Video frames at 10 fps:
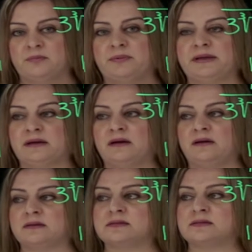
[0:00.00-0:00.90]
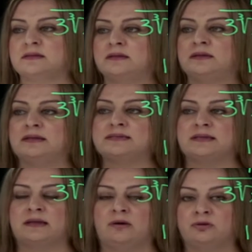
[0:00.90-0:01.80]
because it's
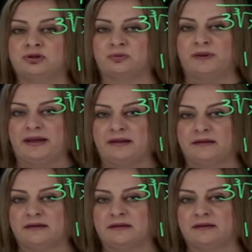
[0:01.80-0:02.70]
in our domain,